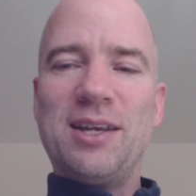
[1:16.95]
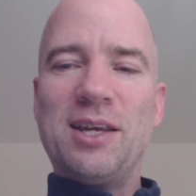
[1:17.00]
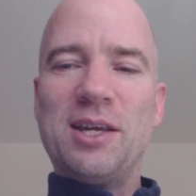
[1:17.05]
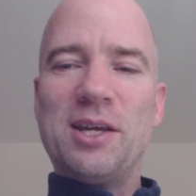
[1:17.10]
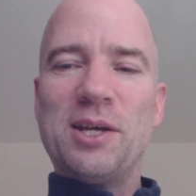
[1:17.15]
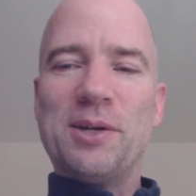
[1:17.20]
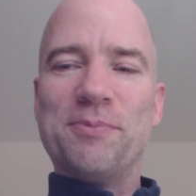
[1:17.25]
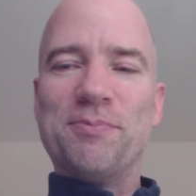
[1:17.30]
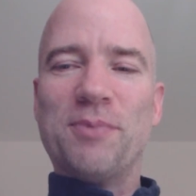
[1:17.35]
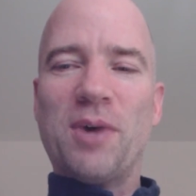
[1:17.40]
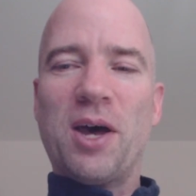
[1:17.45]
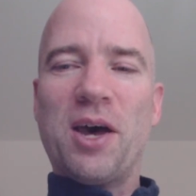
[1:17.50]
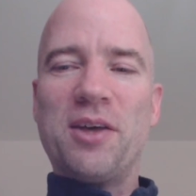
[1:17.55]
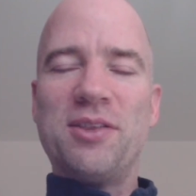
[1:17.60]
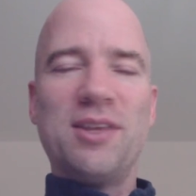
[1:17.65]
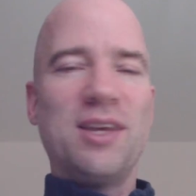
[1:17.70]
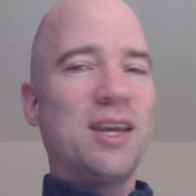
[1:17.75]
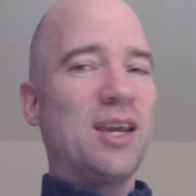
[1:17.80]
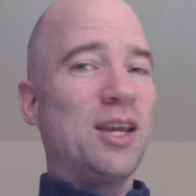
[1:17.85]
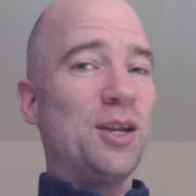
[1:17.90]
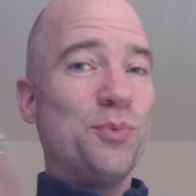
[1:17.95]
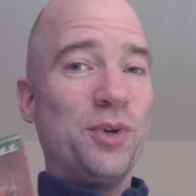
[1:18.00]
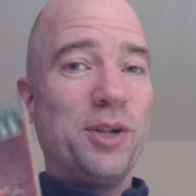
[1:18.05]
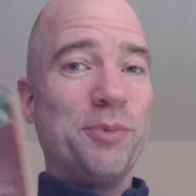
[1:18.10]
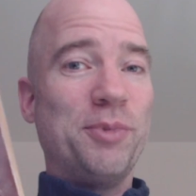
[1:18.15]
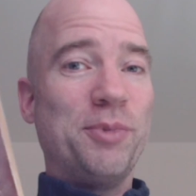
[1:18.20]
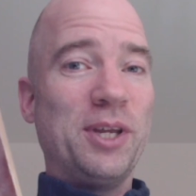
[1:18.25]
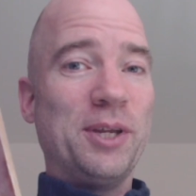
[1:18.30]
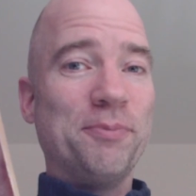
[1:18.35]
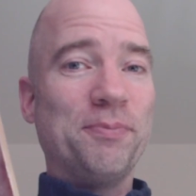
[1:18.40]
I think it will
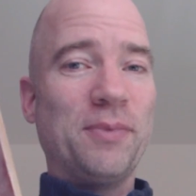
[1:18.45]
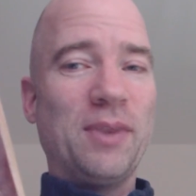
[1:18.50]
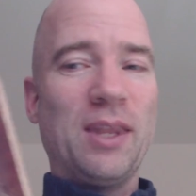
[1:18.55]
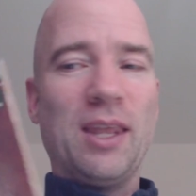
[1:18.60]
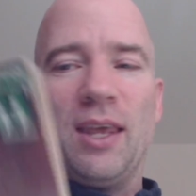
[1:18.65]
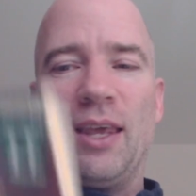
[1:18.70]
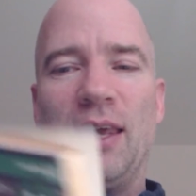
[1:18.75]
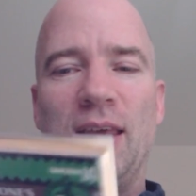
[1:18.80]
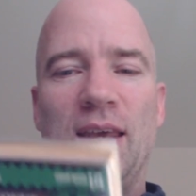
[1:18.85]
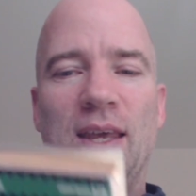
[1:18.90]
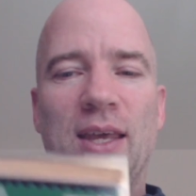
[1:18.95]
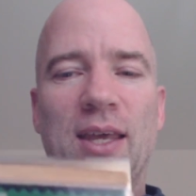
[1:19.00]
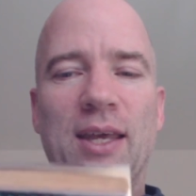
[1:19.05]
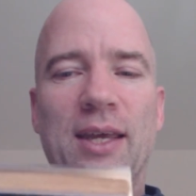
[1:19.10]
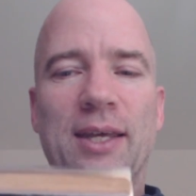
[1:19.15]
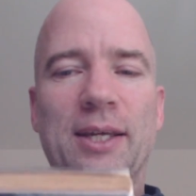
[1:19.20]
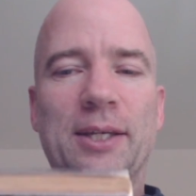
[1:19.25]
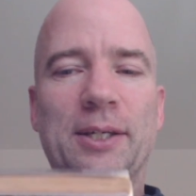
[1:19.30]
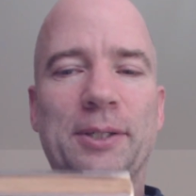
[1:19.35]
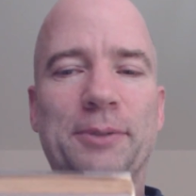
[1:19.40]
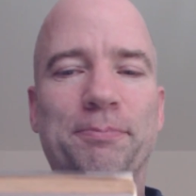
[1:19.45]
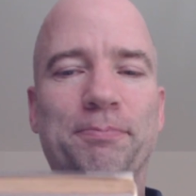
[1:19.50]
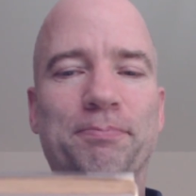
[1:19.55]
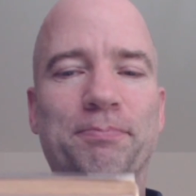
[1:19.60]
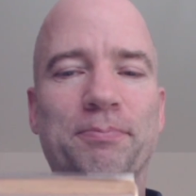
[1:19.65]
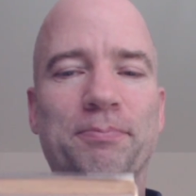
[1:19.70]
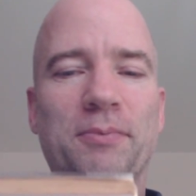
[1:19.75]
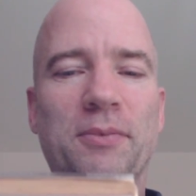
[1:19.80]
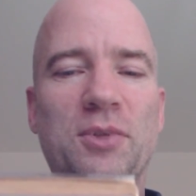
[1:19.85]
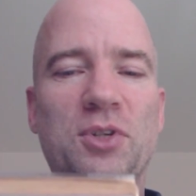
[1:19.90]
be.
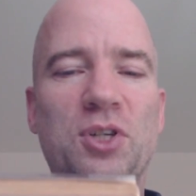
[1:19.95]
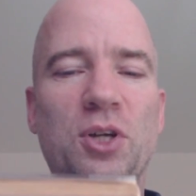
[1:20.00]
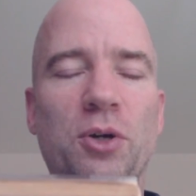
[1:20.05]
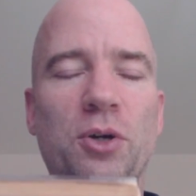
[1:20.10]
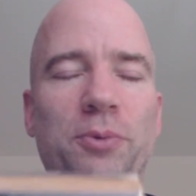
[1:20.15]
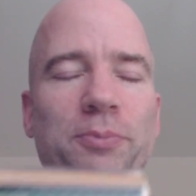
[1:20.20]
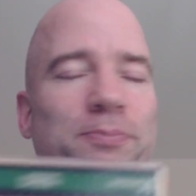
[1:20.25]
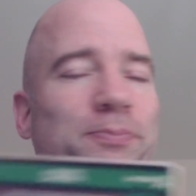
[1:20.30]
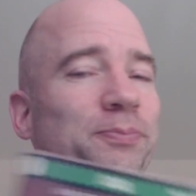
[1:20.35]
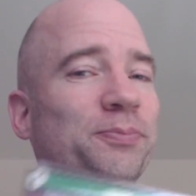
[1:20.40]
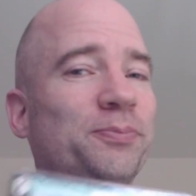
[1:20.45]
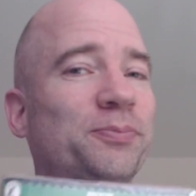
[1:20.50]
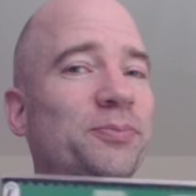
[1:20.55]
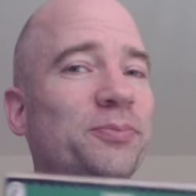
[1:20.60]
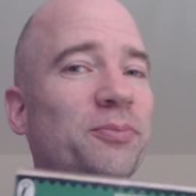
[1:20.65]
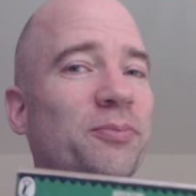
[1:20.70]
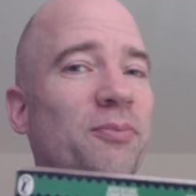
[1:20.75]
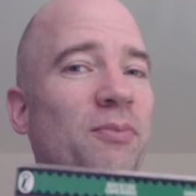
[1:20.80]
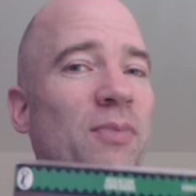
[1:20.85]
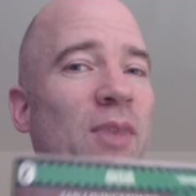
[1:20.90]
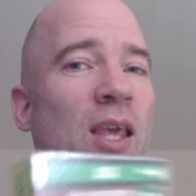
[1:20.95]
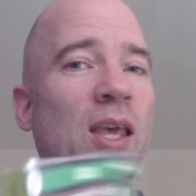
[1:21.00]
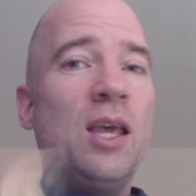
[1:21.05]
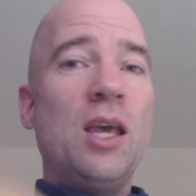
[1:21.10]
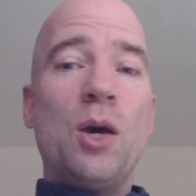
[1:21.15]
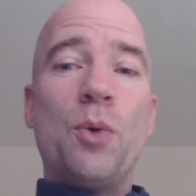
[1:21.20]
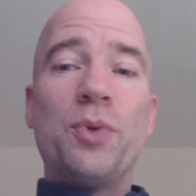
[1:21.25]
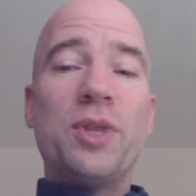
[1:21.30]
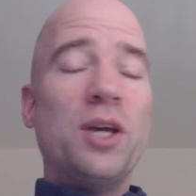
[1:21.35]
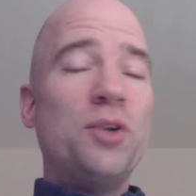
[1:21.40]
So,
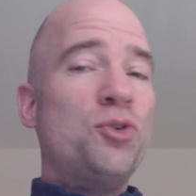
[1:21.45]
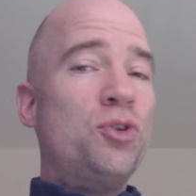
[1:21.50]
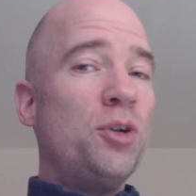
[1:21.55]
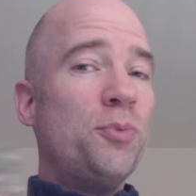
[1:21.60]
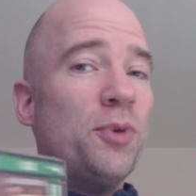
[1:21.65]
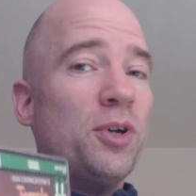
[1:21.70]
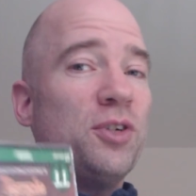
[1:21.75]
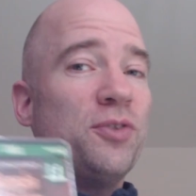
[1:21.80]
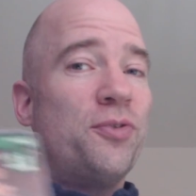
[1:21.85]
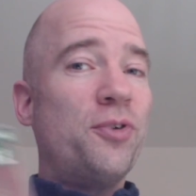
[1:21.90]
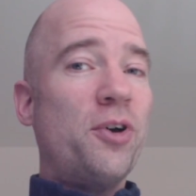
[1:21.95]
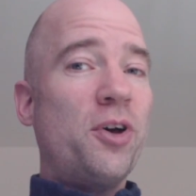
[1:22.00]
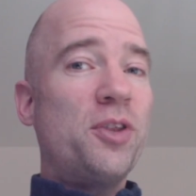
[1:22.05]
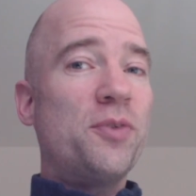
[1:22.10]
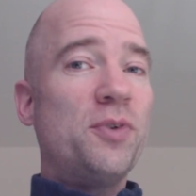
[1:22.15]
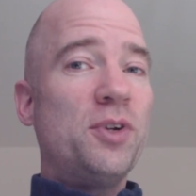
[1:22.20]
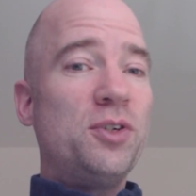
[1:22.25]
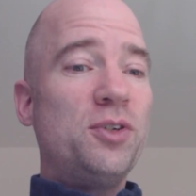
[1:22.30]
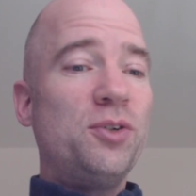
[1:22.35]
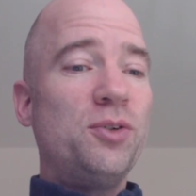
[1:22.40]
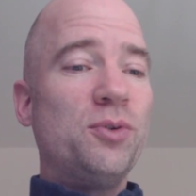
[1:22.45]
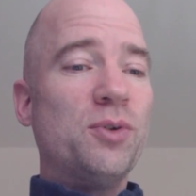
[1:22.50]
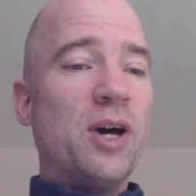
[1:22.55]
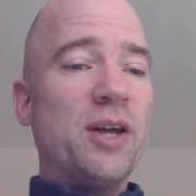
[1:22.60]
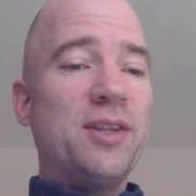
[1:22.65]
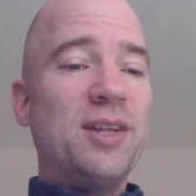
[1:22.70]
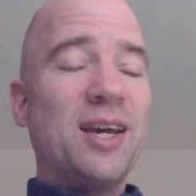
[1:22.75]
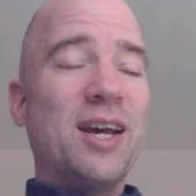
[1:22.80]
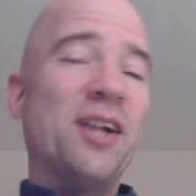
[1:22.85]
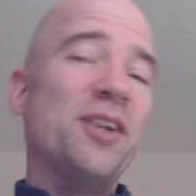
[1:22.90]
without too much further ado, I
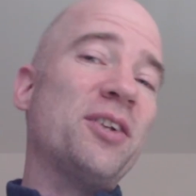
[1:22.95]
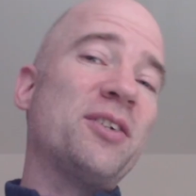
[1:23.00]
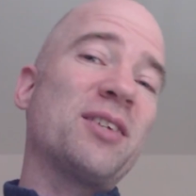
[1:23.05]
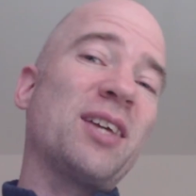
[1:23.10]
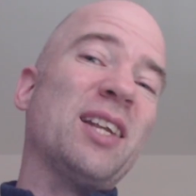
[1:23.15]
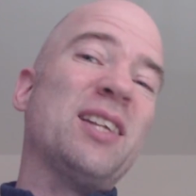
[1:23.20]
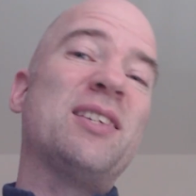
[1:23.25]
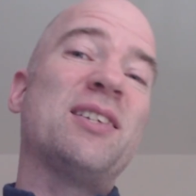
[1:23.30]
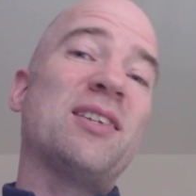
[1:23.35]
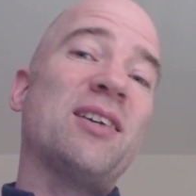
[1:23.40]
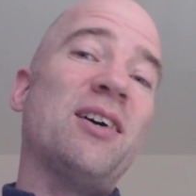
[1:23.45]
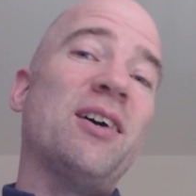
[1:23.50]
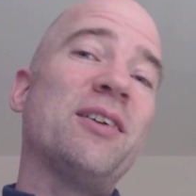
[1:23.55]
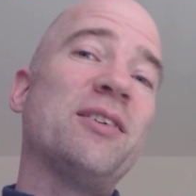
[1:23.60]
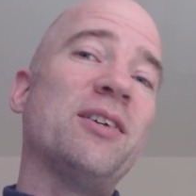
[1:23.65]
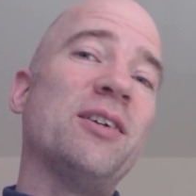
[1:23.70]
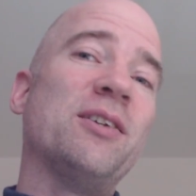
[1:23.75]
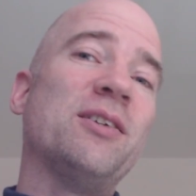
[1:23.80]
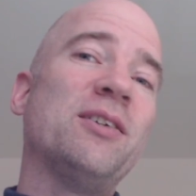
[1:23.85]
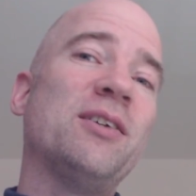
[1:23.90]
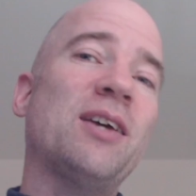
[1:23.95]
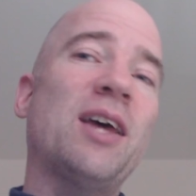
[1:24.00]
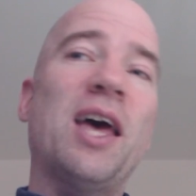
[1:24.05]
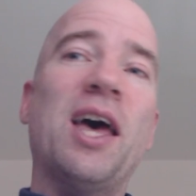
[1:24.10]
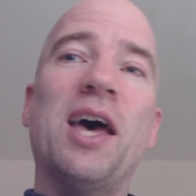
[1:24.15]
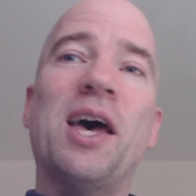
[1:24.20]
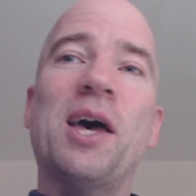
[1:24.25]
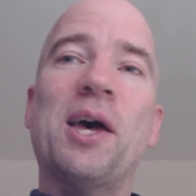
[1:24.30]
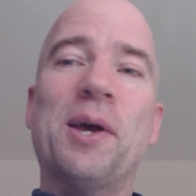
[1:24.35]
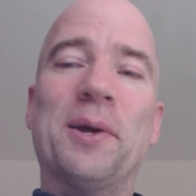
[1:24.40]
think I'll just get started.
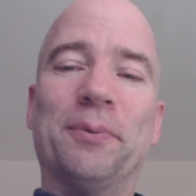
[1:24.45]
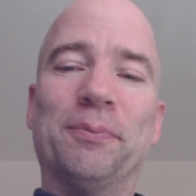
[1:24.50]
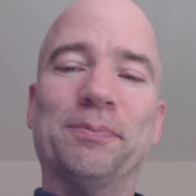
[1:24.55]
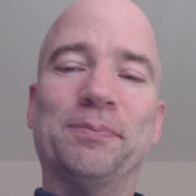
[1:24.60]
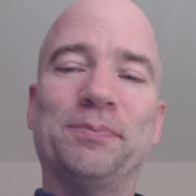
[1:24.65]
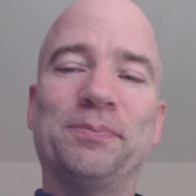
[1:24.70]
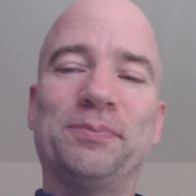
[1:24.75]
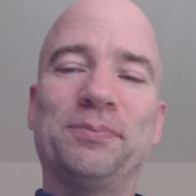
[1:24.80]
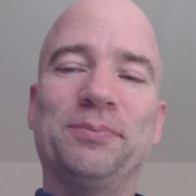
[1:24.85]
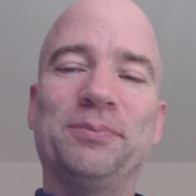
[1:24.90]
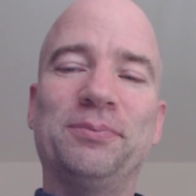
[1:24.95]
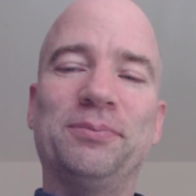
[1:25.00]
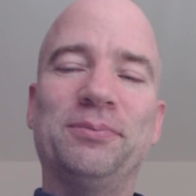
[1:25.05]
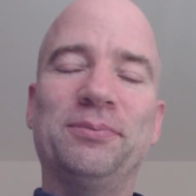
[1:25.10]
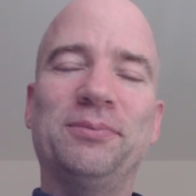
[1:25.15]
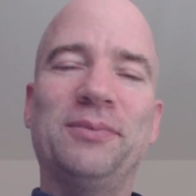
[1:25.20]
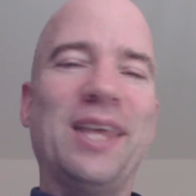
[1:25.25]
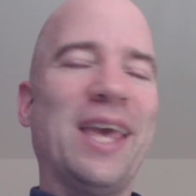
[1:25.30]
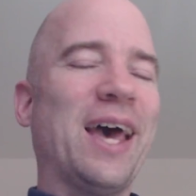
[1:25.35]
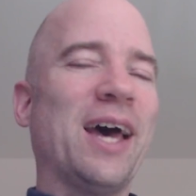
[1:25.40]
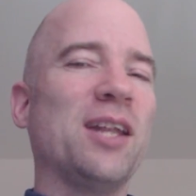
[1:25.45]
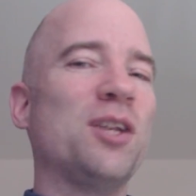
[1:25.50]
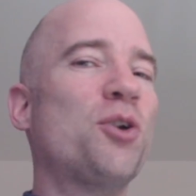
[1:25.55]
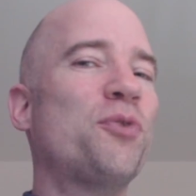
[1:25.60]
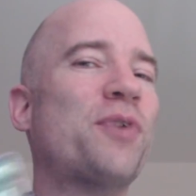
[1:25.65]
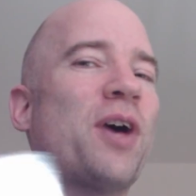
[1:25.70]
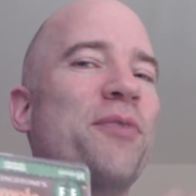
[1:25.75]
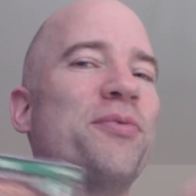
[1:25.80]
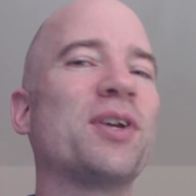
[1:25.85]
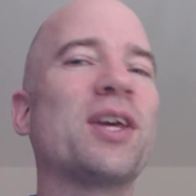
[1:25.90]
Yeah, no
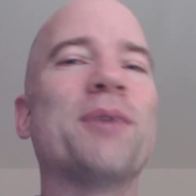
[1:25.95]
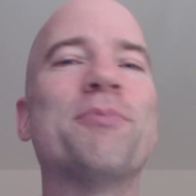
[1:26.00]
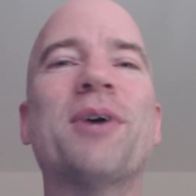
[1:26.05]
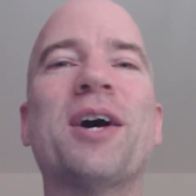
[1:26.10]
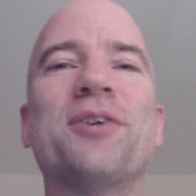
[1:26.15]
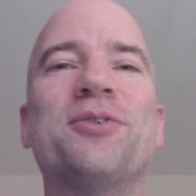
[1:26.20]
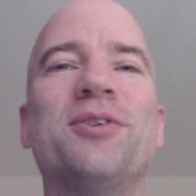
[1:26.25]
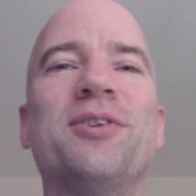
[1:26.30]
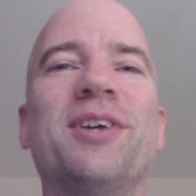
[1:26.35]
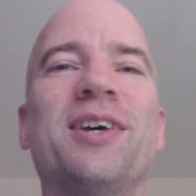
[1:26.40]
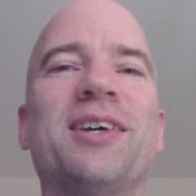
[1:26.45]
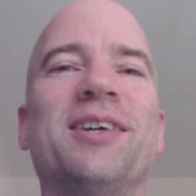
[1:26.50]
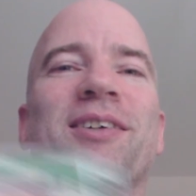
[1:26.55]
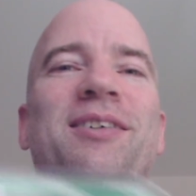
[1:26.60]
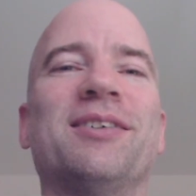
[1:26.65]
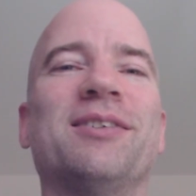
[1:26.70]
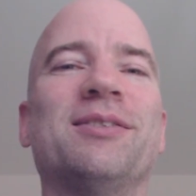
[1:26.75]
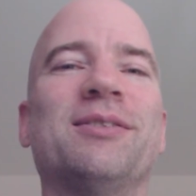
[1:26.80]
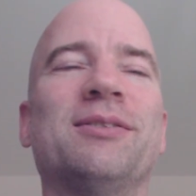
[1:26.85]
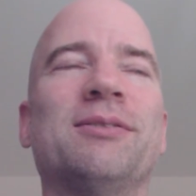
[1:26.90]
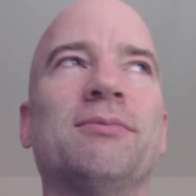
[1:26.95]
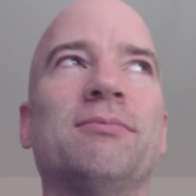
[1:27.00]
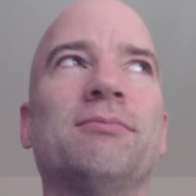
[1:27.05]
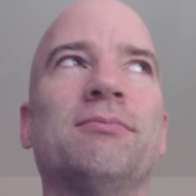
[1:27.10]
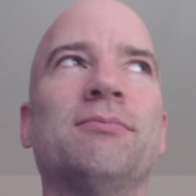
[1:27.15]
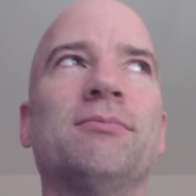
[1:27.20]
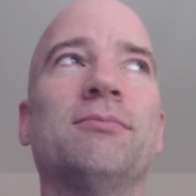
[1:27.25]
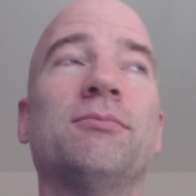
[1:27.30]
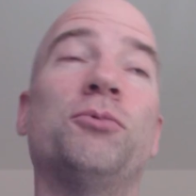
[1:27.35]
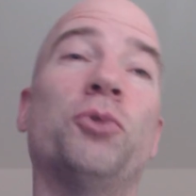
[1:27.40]
faffing about today,
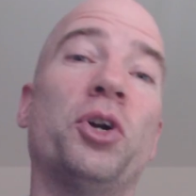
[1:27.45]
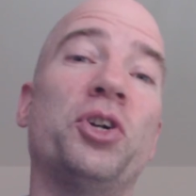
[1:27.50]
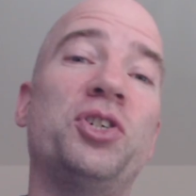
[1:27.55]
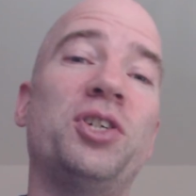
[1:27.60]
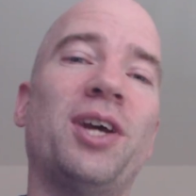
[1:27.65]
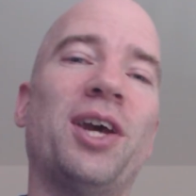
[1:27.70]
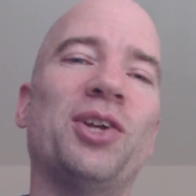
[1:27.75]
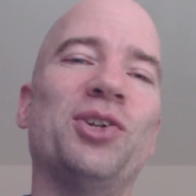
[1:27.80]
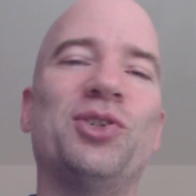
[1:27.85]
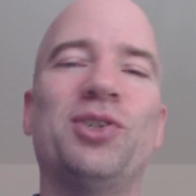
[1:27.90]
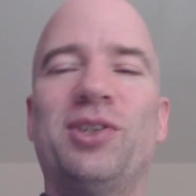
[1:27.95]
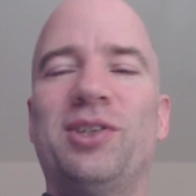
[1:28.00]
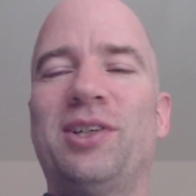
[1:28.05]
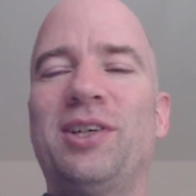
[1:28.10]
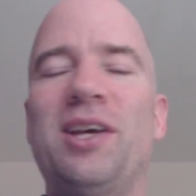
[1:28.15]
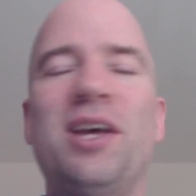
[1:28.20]
for a change.